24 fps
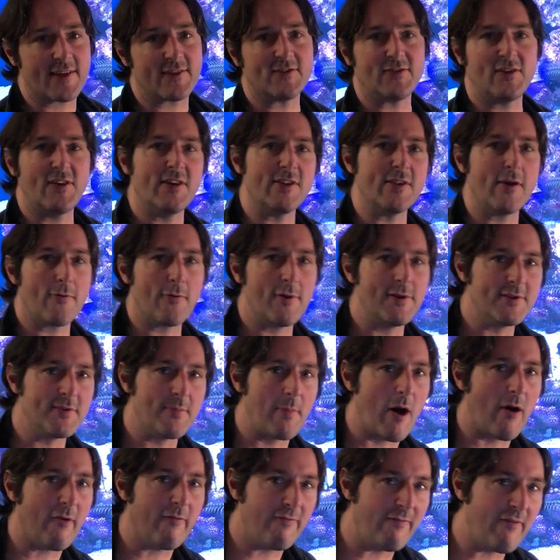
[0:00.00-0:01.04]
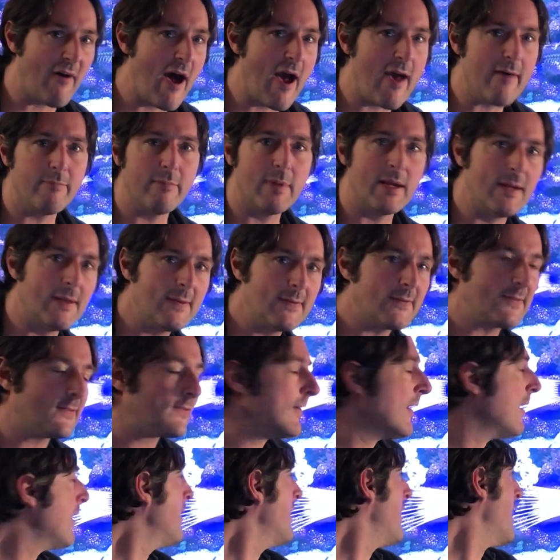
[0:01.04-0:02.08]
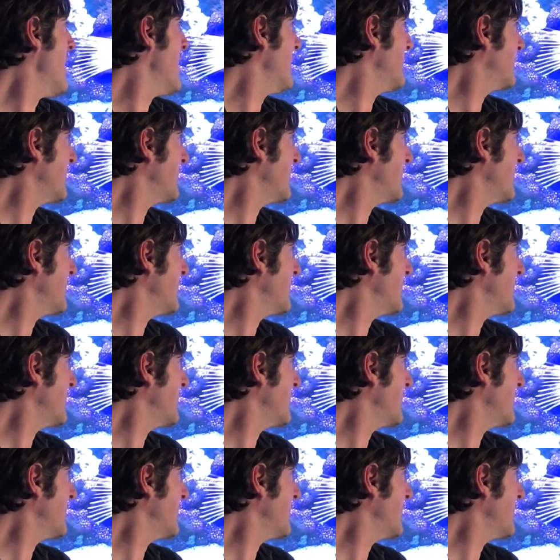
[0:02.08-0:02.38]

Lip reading: scene that runs about 5 minutes. It